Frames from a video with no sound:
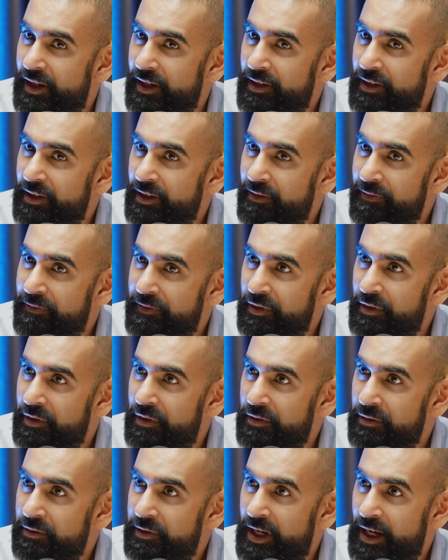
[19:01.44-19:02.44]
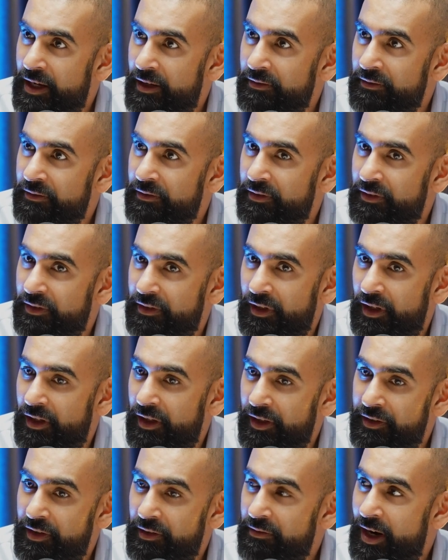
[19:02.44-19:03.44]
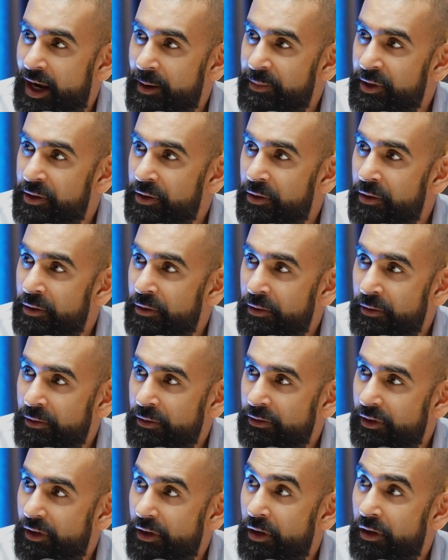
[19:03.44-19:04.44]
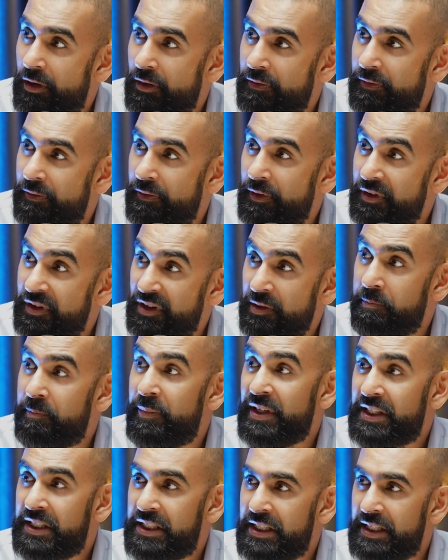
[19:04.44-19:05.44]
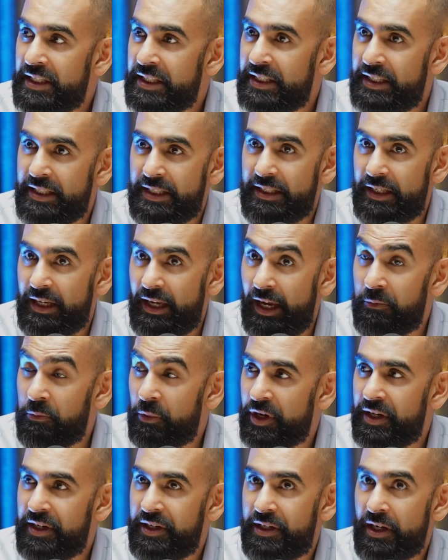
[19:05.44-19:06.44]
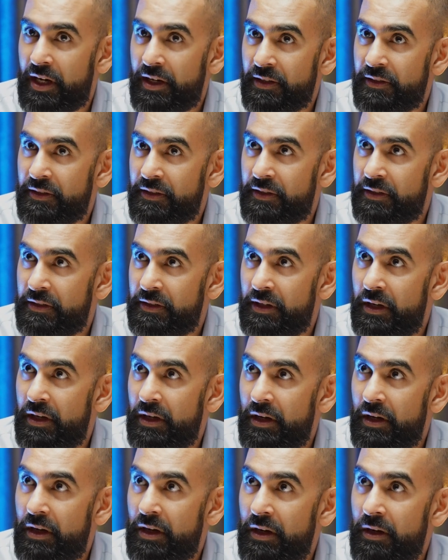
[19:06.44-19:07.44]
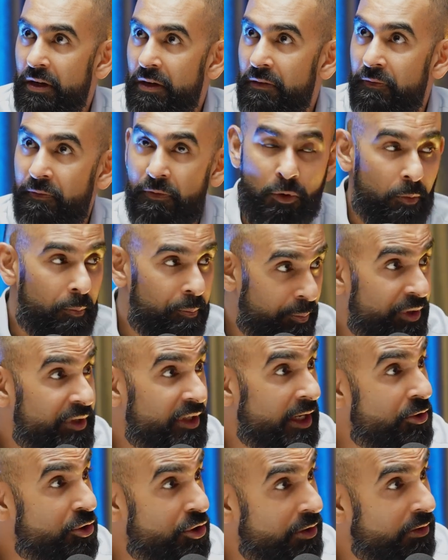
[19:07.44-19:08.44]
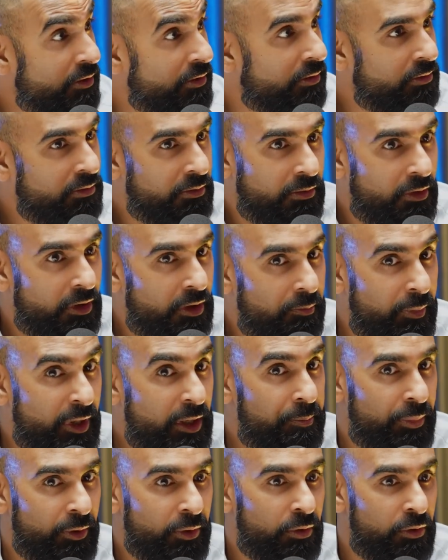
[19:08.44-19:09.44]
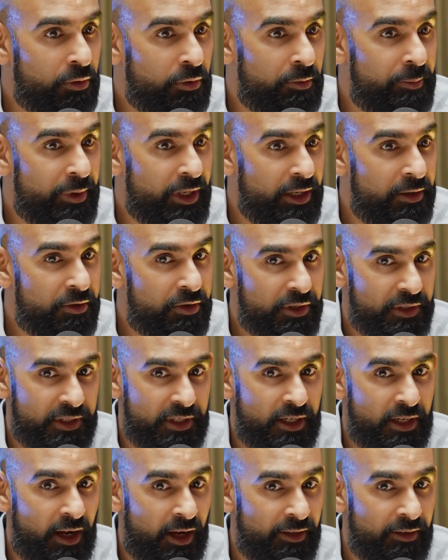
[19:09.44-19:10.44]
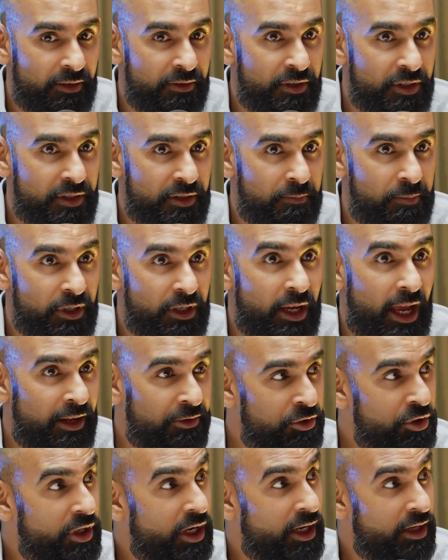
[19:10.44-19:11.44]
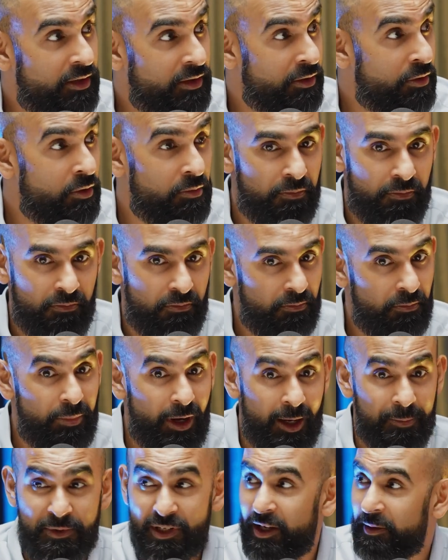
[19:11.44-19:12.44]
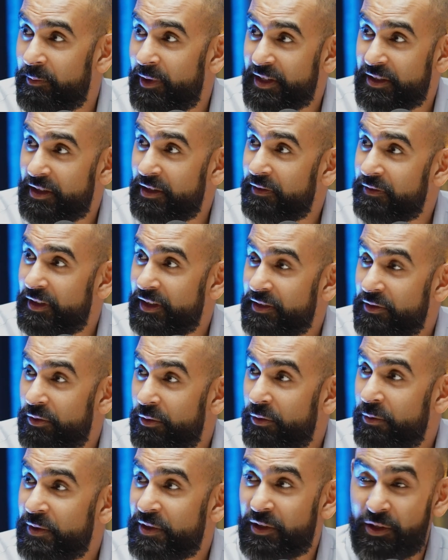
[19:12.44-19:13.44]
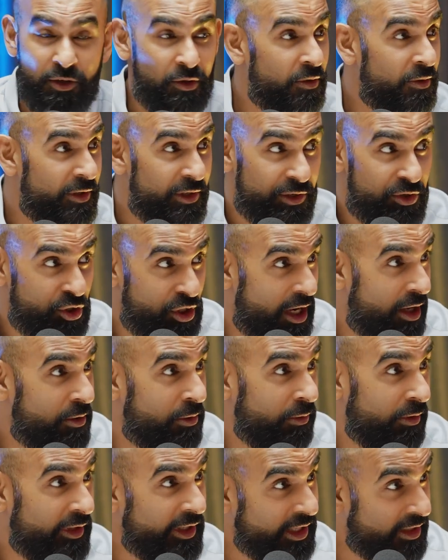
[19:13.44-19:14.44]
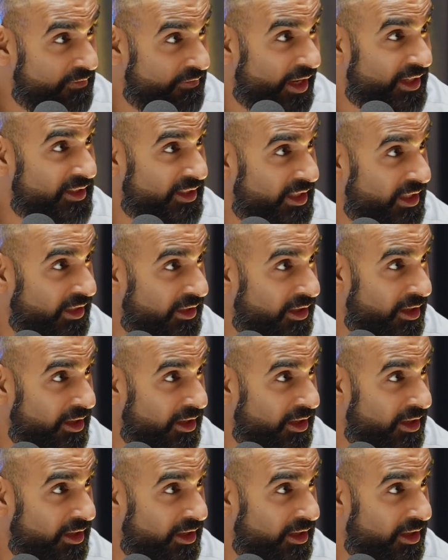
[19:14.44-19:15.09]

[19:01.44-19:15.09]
I'd love to go down the rabbit hole of the business and what it does for potential people who would be interested in either just be educated or perhaps like myself, that's always a curious shareholder investing in